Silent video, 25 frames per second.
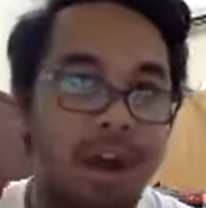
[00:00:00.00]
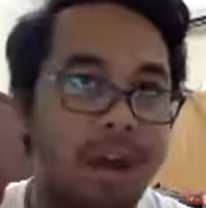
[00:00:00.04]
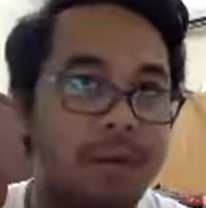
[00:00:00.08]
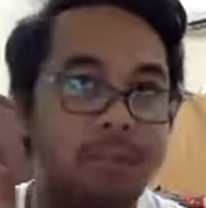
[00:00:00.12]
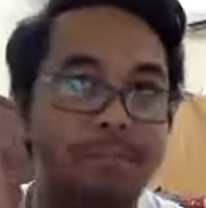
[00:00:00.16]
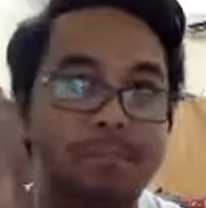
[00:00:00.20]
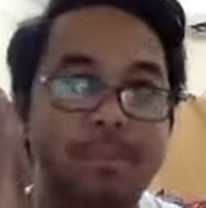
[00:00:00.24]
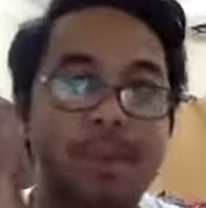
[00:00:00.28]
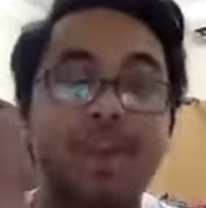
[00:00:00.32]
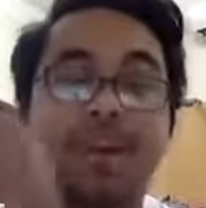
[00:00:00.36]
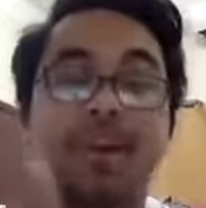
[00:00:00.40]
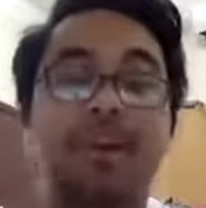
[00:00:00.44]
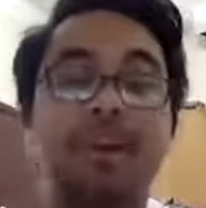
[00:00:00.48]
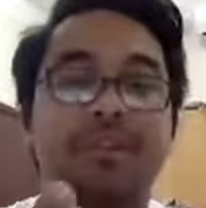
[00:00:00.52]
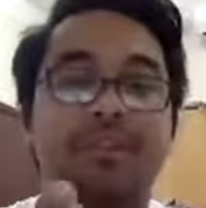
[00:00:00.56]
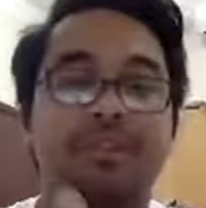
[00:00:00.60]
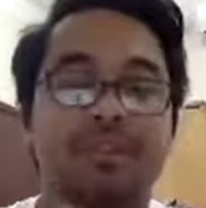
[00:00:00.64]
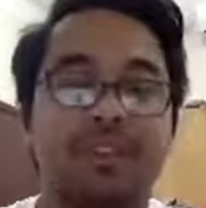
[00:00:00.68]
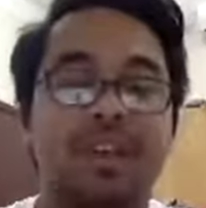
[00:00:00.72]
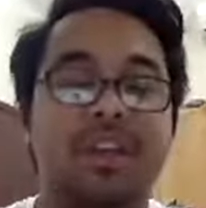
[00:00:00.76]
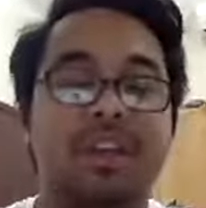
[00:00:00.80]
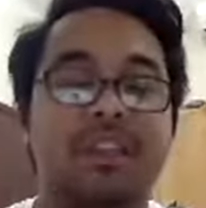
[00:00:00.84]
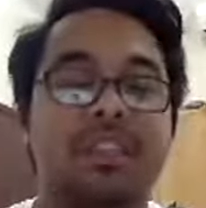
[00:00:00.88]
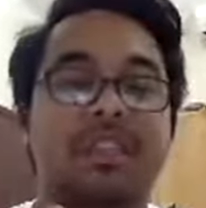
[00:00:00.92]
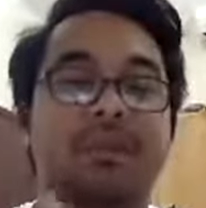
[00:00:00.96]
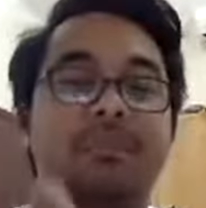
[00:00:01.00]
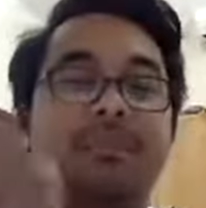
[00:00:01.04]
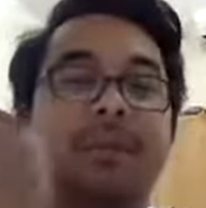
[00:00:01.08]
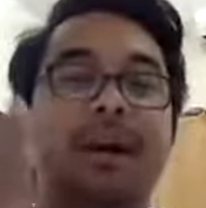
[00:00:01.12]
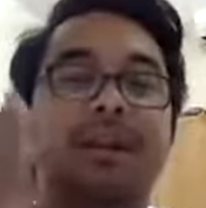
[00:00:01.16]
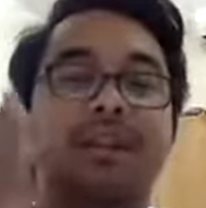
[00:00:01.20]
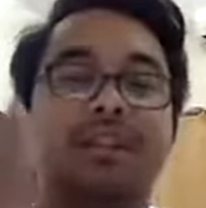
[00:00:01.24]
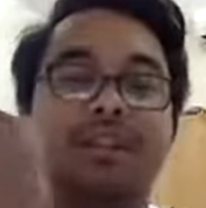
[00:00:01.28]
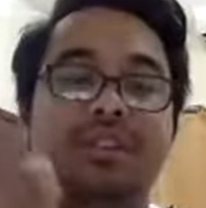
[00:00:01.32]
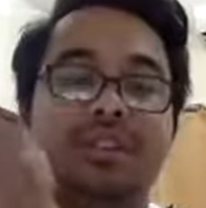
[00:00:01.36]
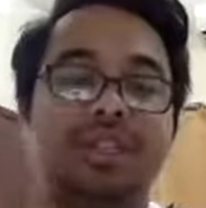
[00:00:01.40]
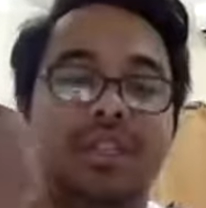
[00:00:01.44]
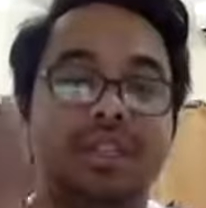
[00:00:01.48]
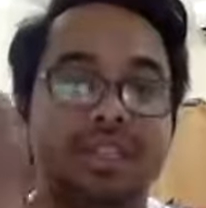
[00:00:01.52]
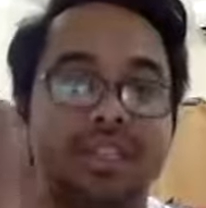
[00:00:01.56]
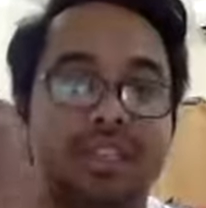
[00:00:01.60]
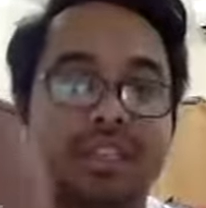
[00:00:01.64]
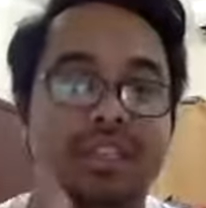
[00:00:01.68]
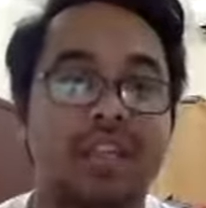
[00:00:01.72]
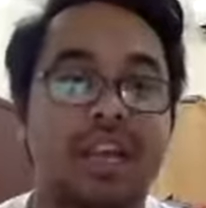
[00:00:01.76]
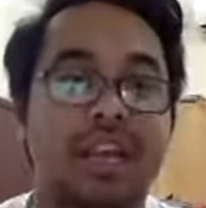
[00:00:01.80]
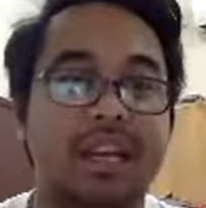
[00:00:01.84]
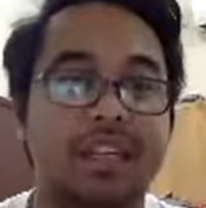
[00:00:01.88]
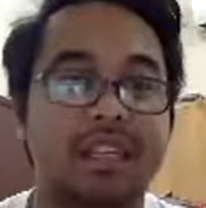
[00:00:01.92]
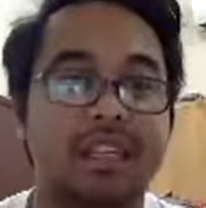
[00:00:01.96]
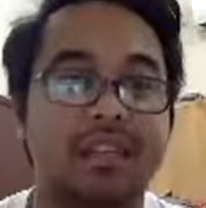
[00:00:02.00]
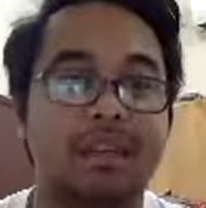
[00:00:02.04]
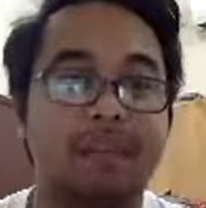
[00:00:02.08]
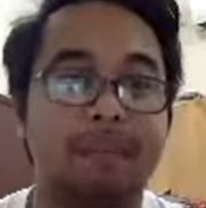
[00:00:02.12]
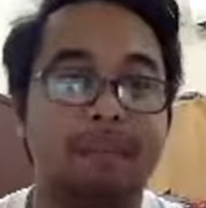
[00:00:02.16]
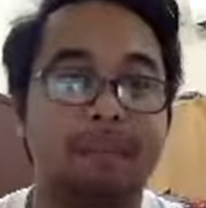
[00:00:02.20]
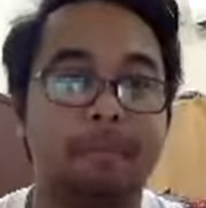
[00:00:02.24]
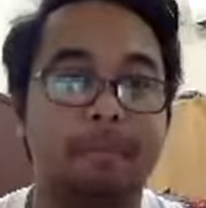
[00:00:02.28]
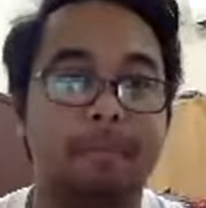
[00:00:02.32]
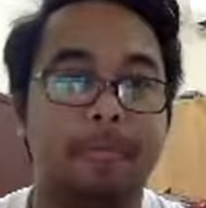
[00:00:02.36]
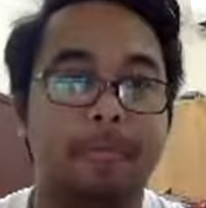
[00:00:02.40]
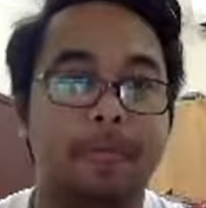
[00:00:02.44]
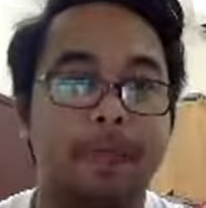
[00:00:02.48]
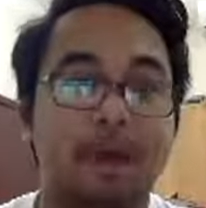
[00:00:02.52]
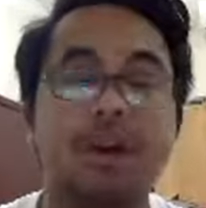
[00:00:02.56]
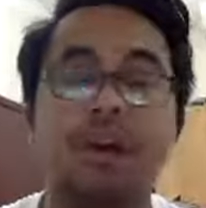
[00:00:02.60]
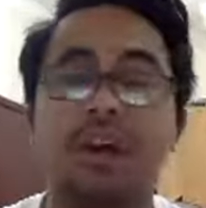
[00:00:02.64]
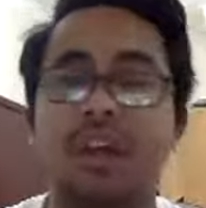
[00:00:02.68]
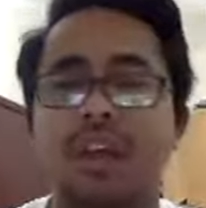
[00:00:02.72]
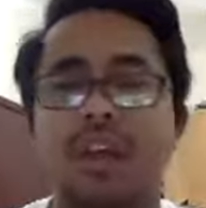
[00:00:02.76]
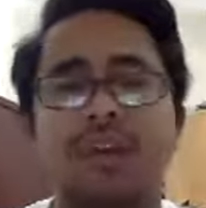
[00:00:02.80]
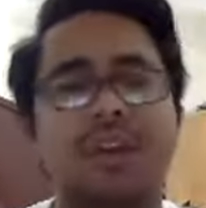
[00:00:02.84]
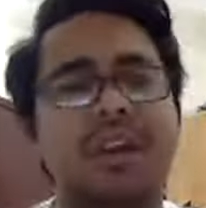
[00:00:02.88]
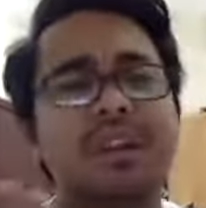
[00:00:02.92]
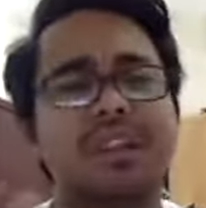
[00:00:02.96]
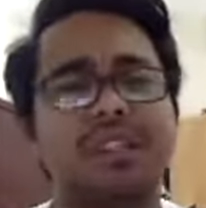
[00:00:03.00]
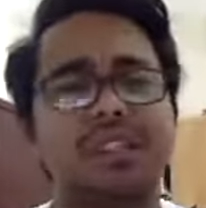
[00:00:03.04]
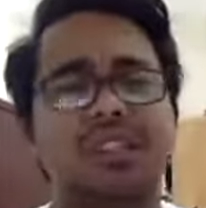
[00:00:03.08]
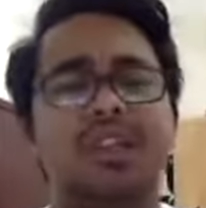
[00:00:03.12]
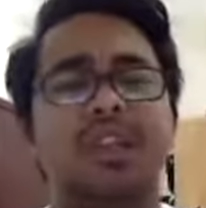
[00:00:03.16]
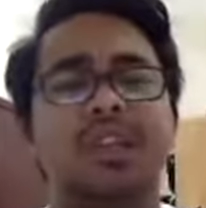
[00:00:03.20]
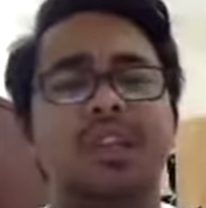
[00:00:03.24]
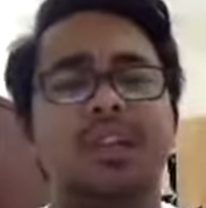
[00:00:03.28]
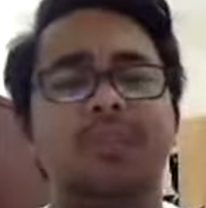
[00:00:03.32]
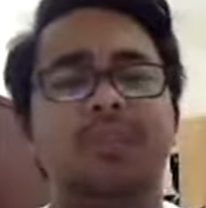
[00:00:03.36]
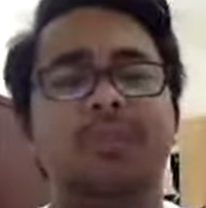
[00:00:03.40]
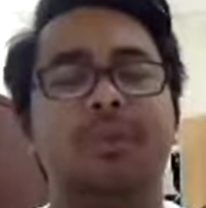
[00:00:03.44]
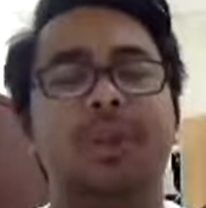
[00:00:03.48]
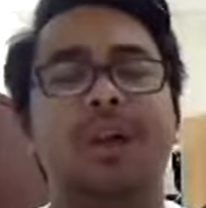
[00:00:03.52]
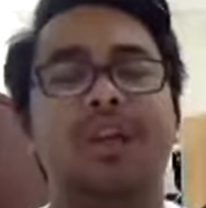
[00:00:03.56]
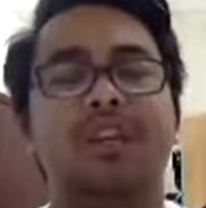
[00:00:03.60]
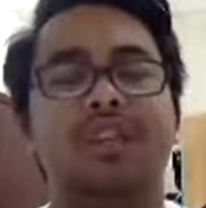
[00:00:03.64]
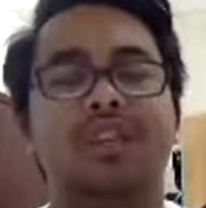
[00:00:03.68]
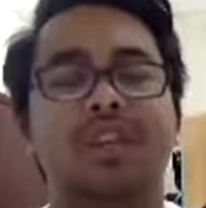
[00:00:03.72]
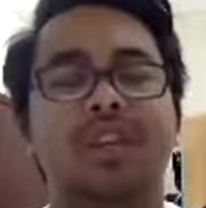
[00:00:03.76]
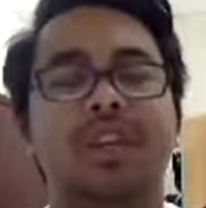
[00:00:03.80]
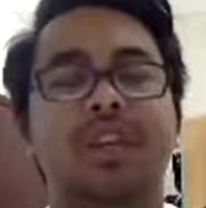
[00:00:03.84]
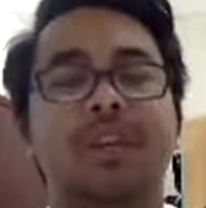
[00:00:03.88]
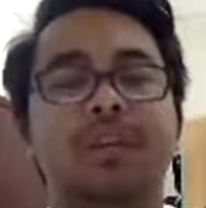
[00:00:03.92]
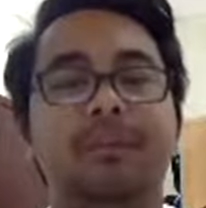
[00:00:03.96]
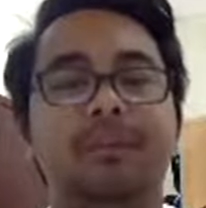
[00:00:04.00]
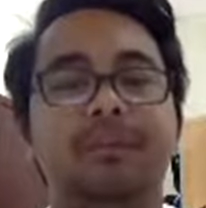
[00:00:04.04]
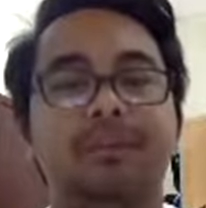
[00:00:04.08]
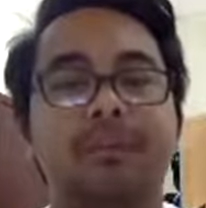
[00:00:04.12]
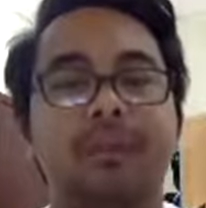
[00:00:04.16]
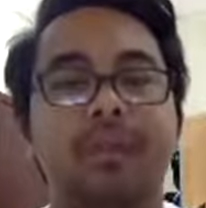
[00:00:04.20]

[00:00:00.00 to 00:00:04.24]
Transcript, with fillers: bigger things about your success. Okay, you can start a project.